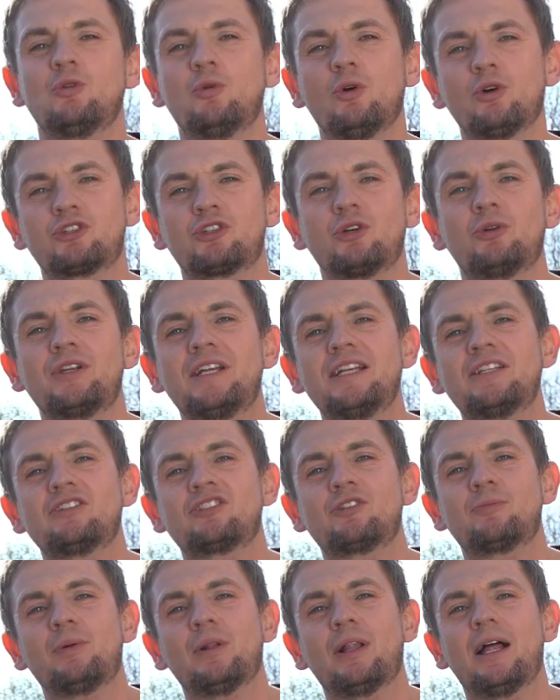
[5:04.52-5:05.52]
You also need to
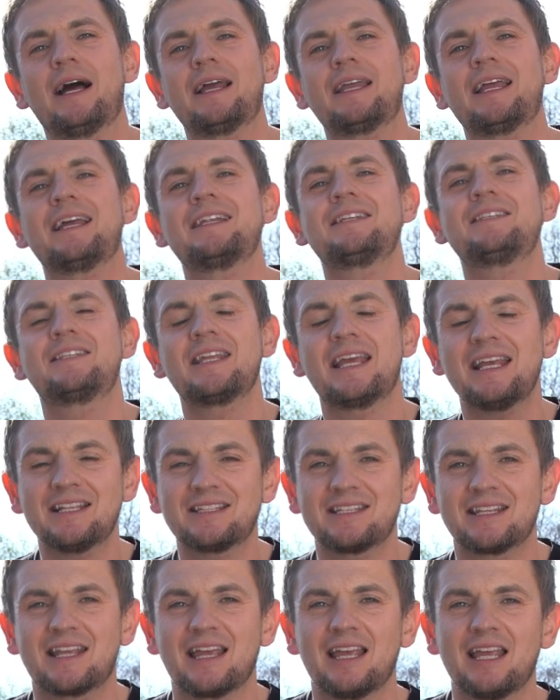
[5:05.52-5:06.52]
supply a
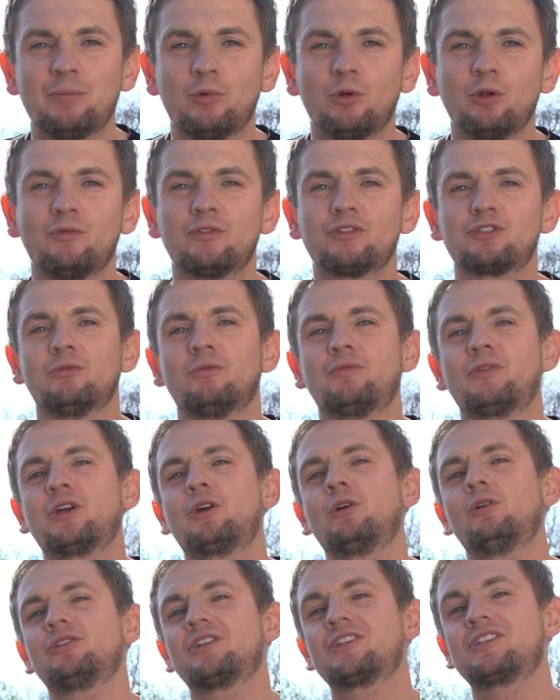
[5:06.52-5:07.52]
data cable for something
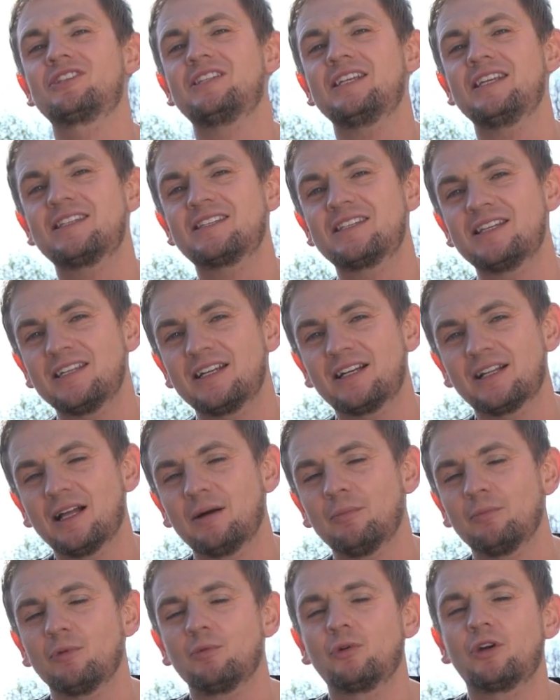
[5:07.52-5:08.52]
called a CT
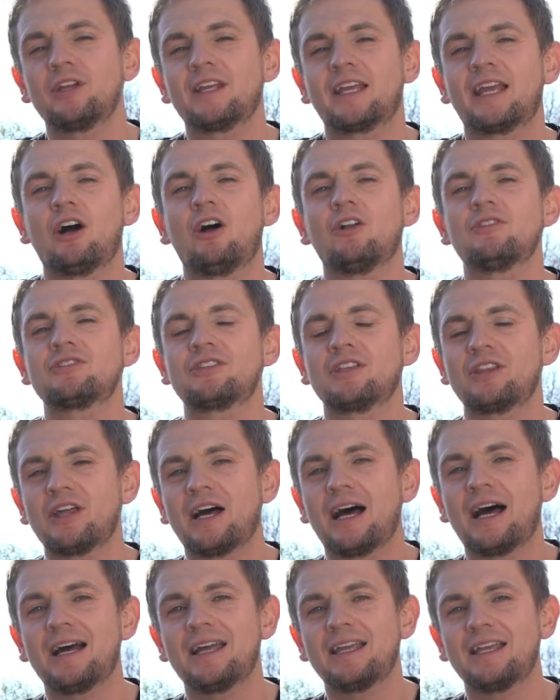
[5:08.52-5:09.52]
clamp. We're going to get onto
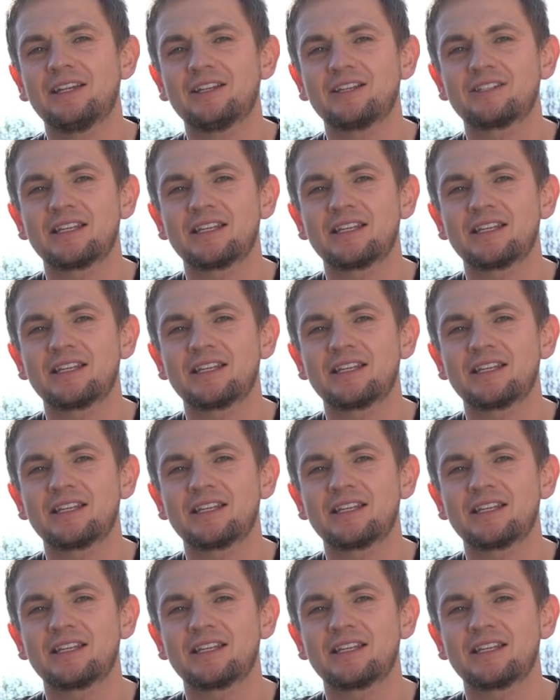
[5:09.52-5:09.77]
that in a